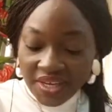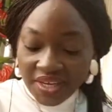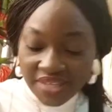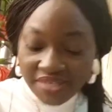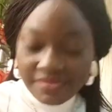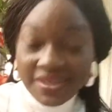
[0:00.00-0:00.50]

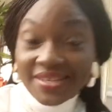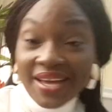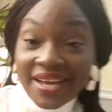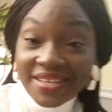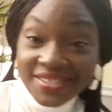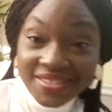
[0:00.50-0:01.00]
Get a
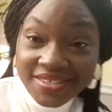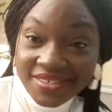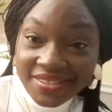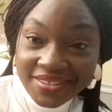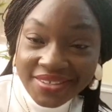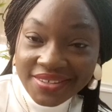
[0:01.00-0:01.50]
massage.
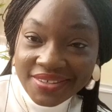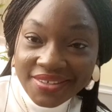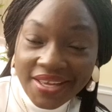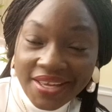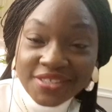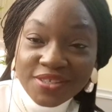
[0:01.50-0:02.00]

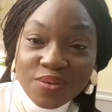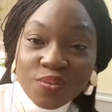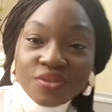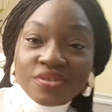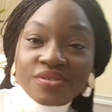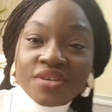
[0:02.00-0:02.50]
Get
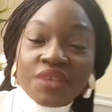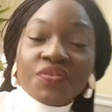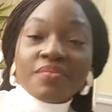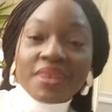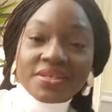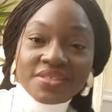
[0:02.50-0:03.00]
someone to give
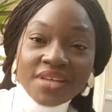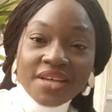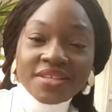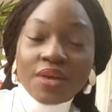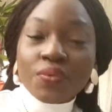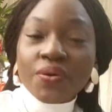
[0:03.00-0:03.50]
you a massage.
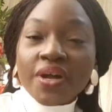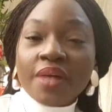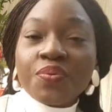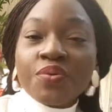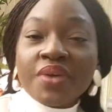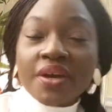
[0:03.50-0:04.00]
That will help
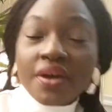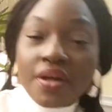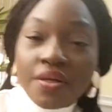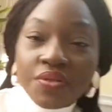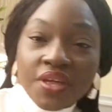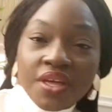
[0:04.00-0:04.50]
you be
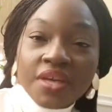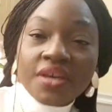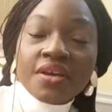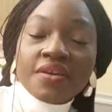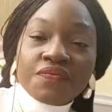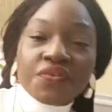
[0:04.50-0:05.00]
healthy,
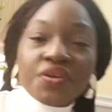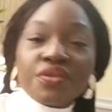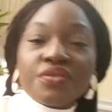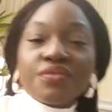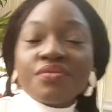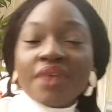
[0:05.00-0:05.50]

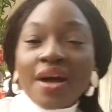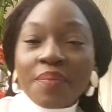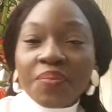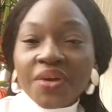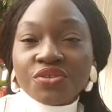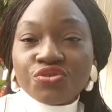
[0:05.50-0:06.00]
feel
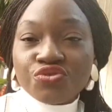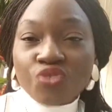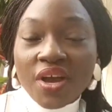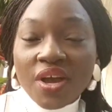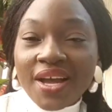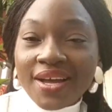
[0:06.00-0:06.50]
happy and
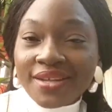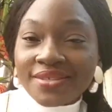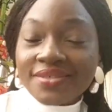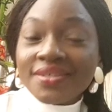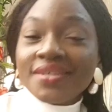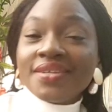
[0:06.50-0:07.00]
stronger, and
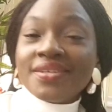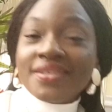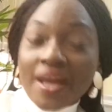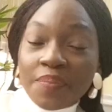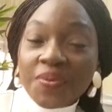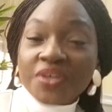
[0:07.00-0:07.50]
the
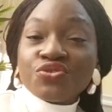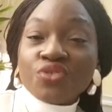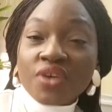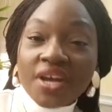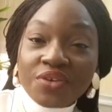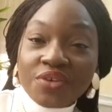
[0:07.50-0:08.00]
happier and
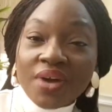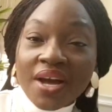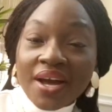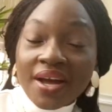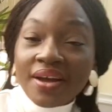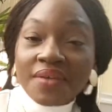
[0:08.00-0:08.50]
stronger you
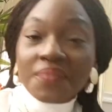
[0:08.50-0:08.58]
are,